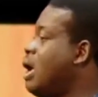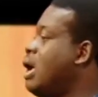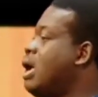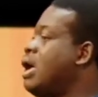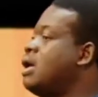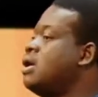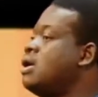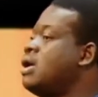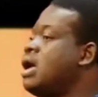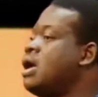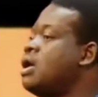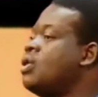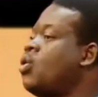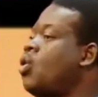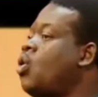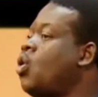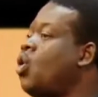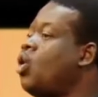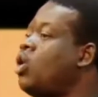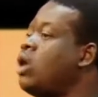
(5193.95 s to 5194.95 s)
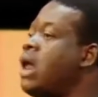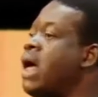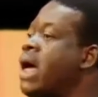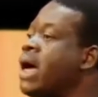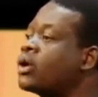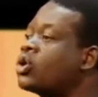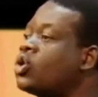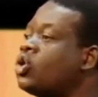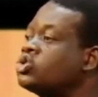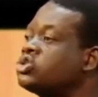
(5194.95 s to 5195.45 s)
a, a whole
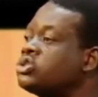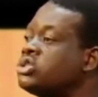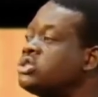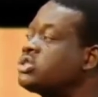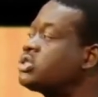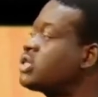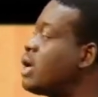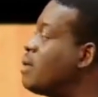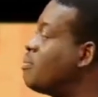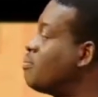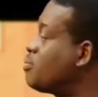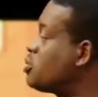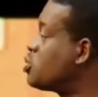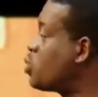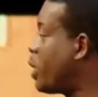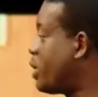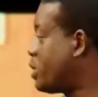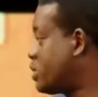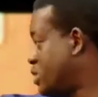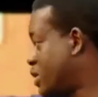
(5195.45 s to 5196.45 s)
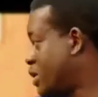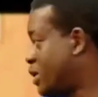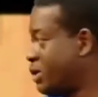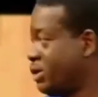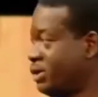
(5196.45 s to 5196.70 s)
ecosystem dwells there?